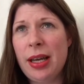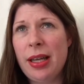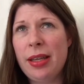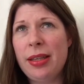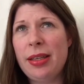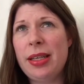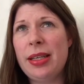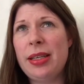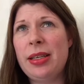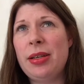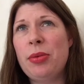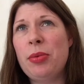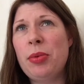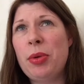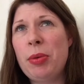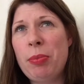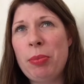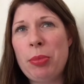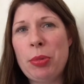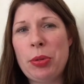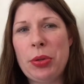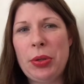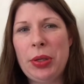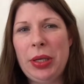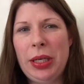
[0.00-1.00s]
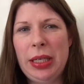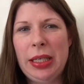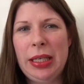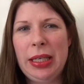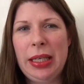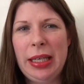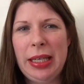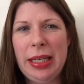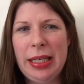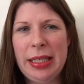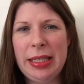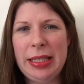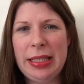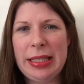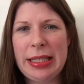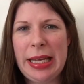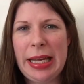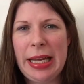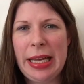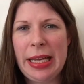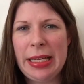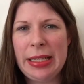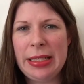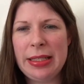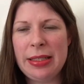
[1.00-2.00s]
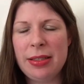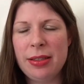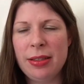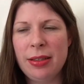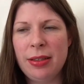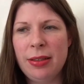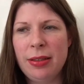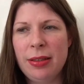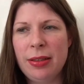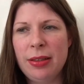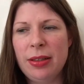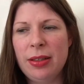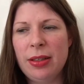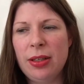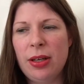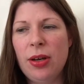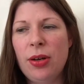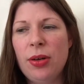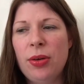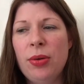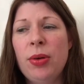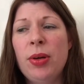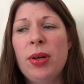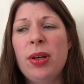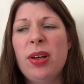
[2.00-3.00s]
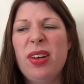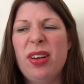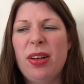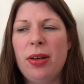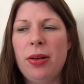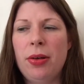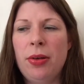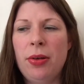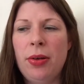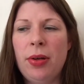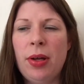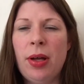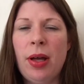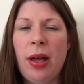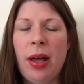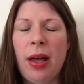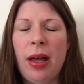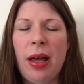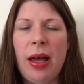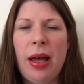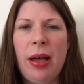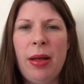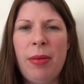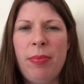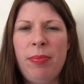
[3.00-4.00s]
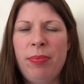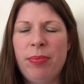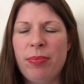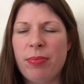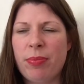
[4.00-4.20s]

And then at one point he said, I